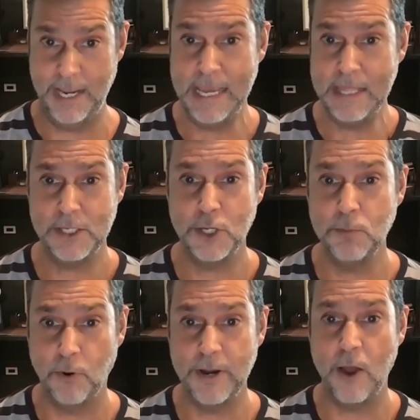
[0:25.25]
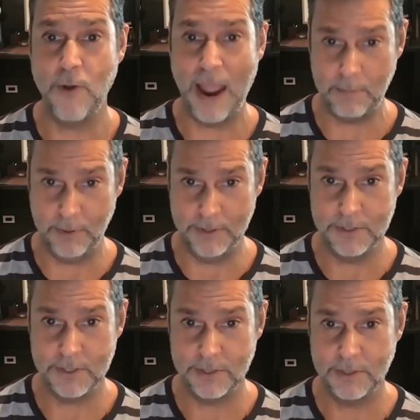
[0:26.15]
ETH 2.0
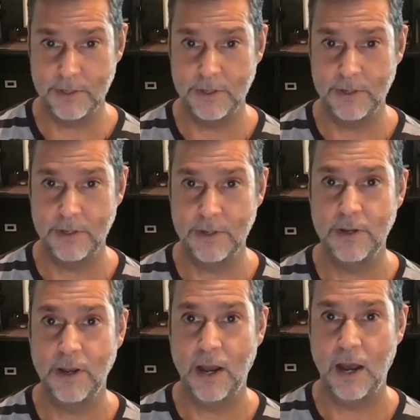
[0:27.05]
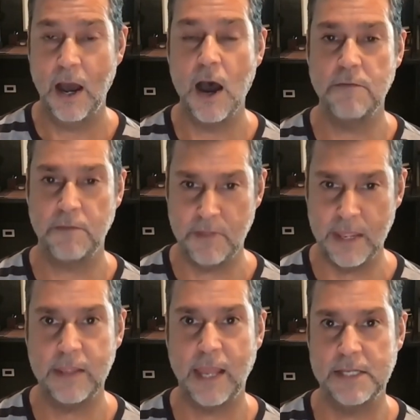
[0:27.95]
happens, half of the
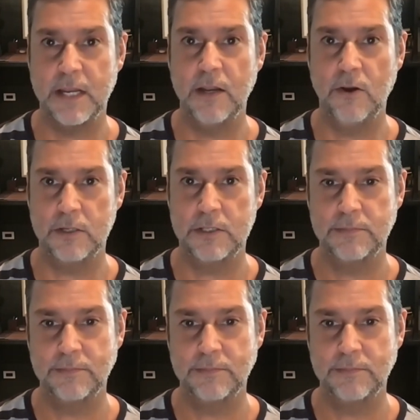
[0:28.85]
ETH gets unlocked